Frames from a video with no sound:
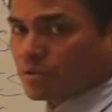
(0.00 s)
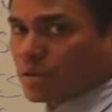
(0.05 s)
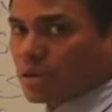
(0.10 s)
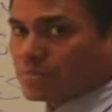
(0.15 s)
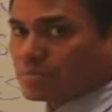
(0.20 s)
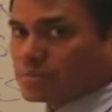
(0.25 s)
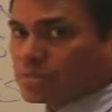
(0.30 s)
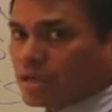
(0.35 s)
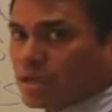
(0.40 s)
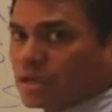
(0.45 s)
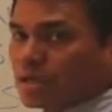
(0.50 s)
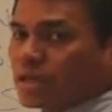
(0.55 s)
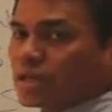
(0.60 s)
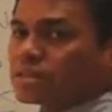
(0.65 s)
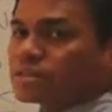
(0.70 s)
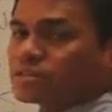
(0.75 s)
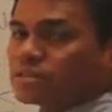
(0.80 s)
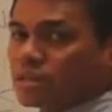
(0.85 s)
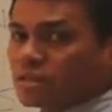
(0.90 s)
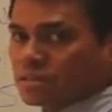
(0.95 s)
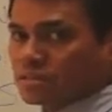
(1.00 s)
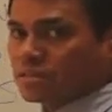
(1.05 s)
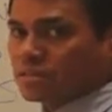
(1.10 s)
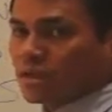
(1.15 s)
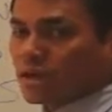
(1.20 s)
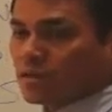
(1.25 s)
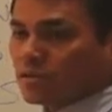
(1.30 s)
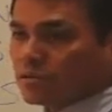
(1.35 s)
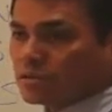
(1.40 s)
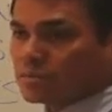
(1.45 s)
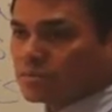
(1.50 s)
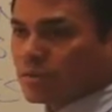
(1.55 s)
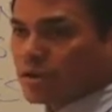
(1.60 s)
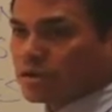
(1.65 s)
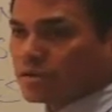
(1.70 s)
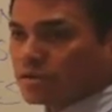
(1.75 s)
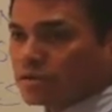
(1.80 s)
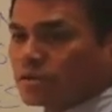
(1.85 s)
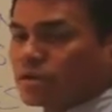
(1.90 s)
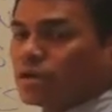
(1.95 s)
website and sent to the
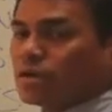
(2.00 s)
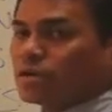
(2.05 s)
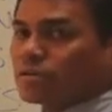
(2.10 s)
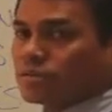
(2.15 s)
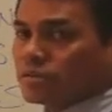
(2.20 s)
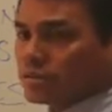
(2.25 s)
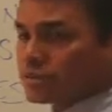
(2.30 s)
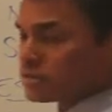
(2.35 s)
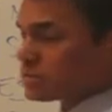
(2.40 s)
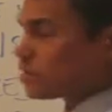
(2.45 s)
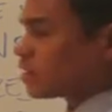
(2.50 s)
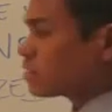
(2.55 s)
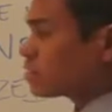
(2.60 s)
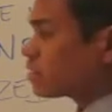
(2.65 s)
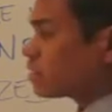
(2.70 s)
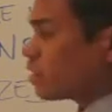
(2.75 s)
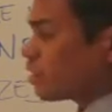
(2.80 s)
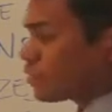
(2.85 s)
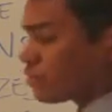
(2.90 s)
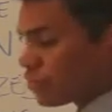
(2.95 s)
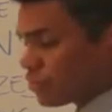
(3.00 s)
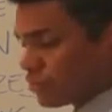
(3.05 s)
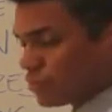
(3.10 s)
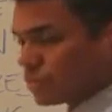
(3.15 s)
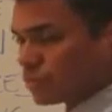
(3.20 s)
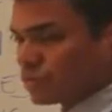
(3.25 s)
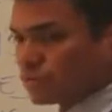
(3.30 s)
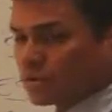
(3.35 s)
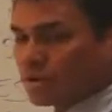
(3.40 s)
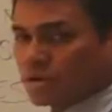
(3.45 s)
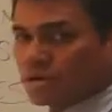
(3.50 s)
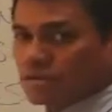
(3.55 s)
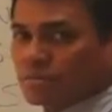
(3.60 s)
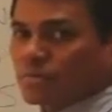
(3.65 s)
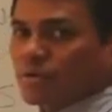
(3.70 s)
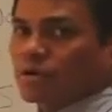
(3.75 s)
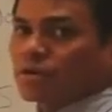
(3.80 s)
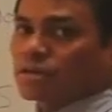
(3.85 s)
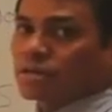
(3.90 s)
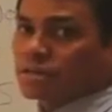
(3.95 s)
autoresponder, they'll start to go through the
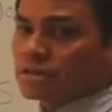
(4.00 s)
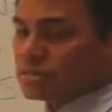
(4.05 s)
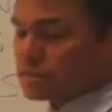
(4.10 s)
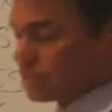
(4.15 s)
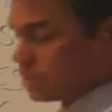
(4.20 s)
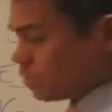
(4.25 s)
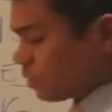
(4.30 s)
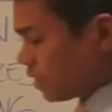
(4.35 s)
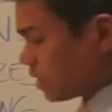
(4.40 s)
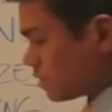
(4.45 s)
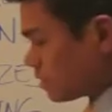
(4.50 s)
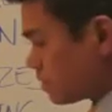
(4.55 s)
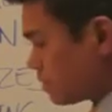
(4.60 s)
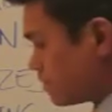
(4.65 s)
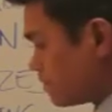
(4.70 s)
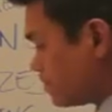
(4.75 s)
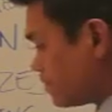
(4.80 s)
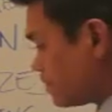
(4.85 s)
marketing sequence.